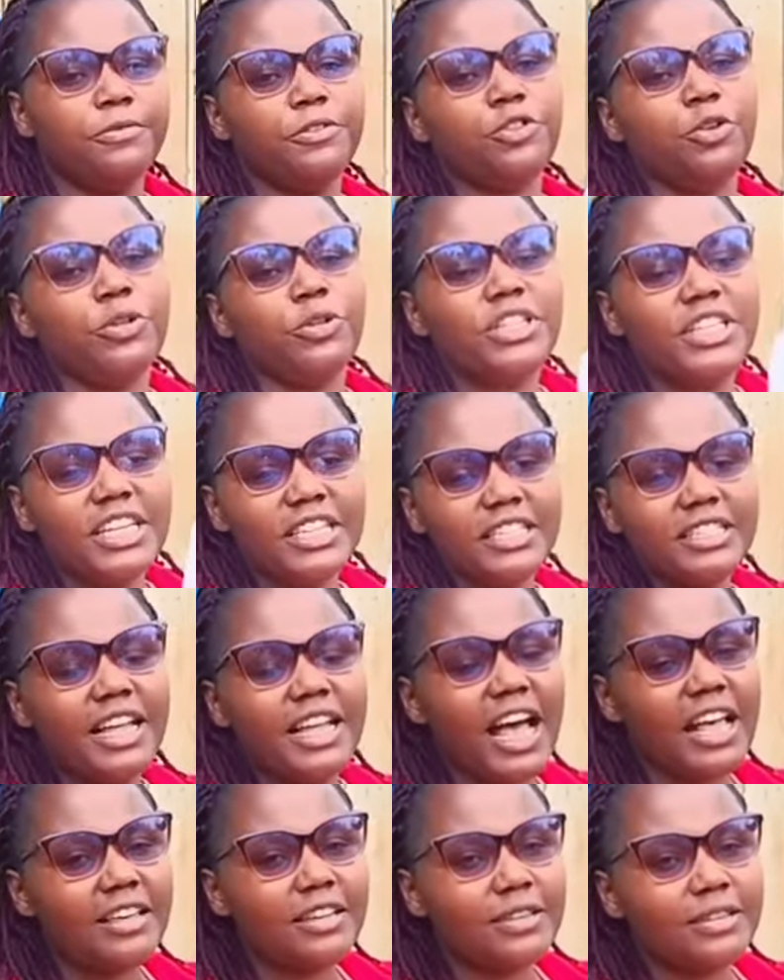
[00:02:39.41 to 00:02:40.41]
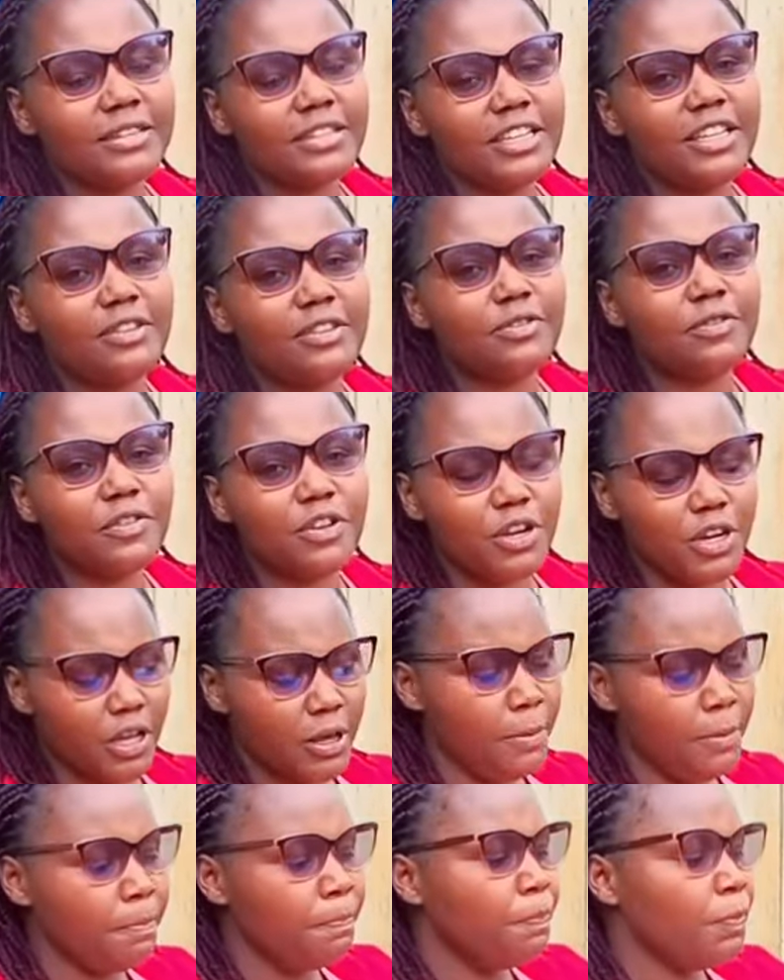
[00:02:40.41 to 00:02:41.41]
So this size is really
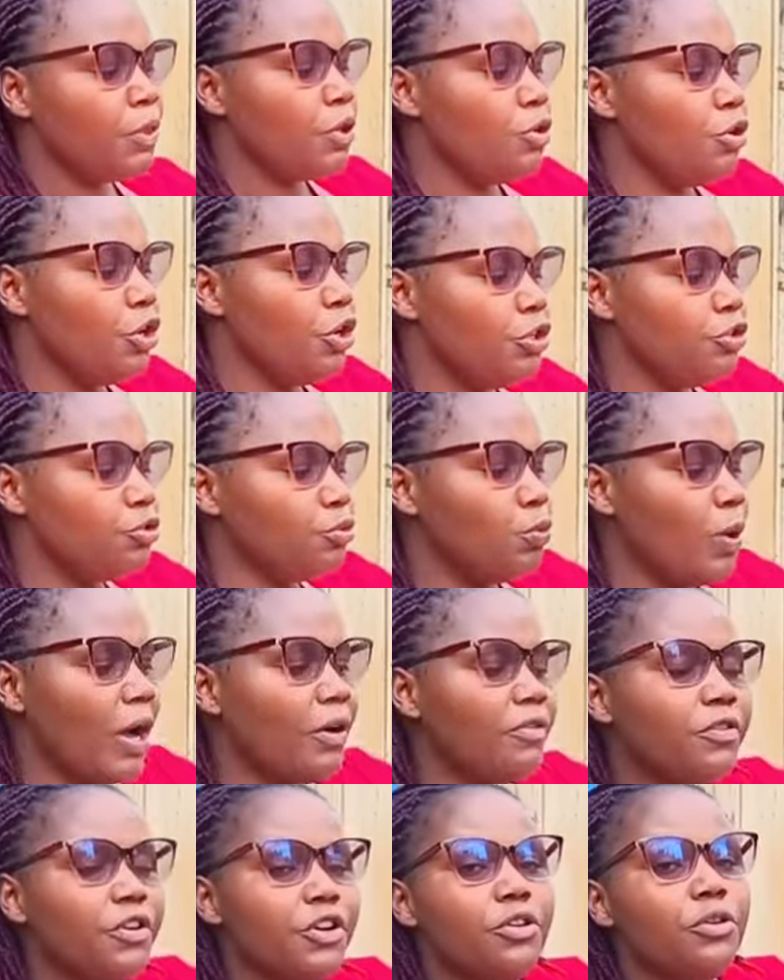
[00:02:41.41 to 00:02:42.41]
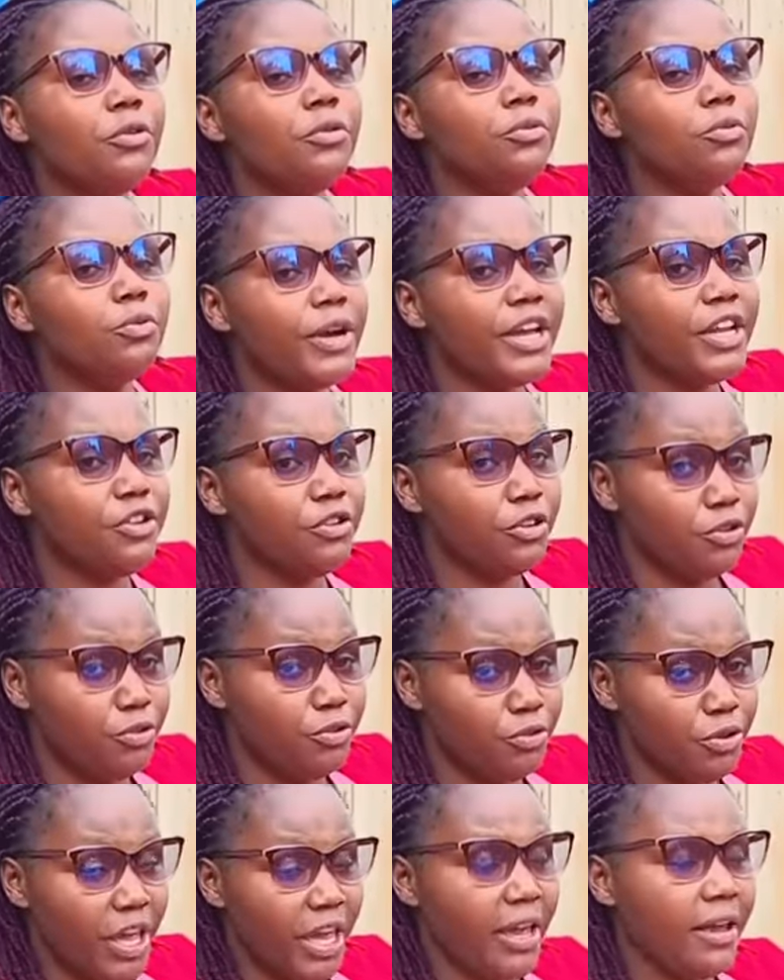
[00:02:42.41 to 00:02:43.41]
going to work for you when you're
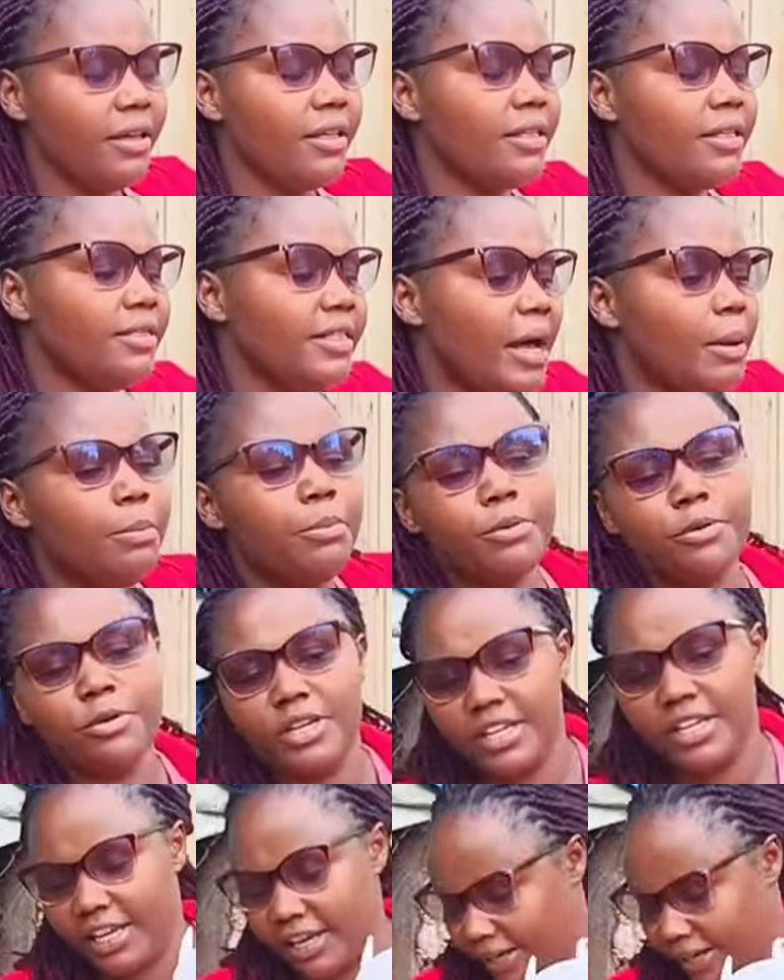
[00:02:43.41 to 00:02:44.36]
doing the brooding.